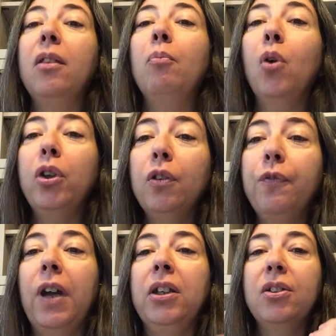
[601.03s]
the more you'll
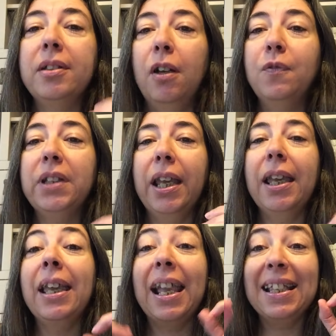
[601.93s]
find yourself
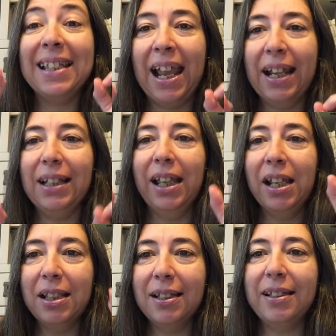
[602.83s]
taking exactly
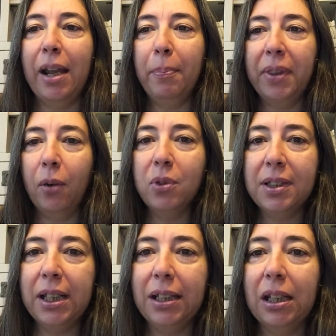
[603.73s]
the step that was
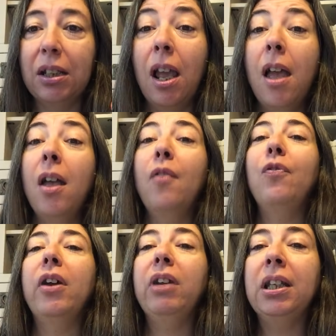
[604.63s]
needed
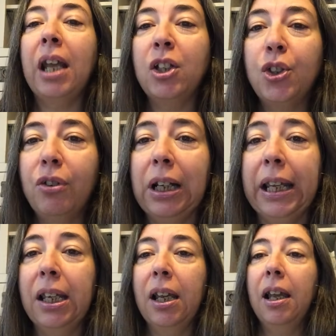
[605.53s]
very
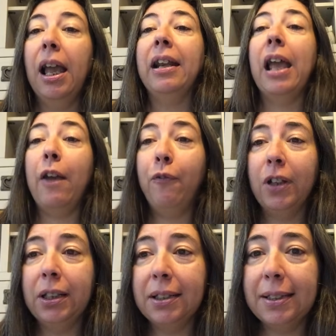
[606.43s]
naturally and
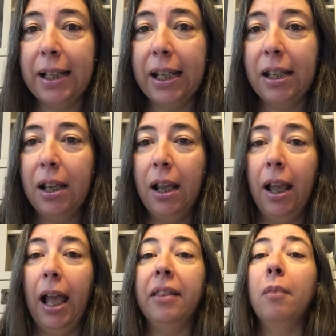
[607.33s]
effortlessly,
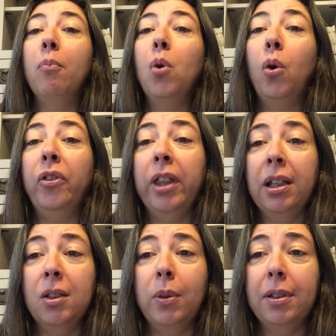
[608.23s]
and the more
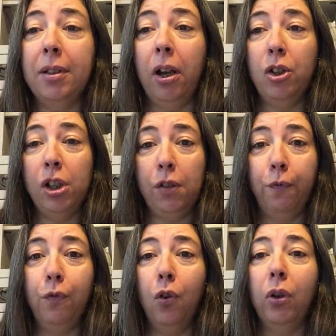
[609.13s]
things will start just
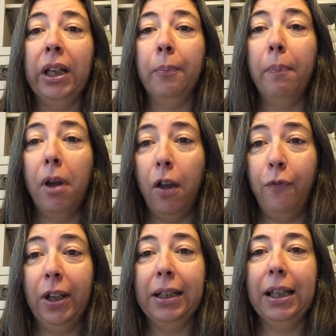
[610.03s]
falling
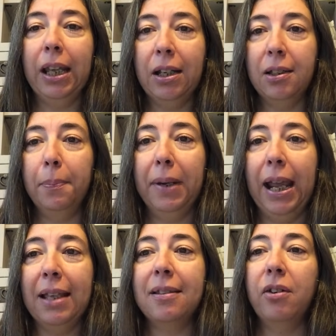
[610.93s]
perfectly into
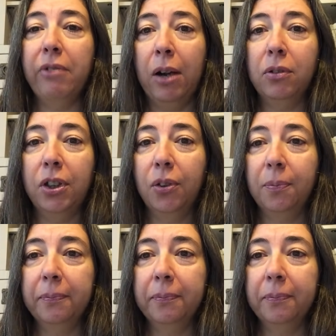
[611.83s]
place around you.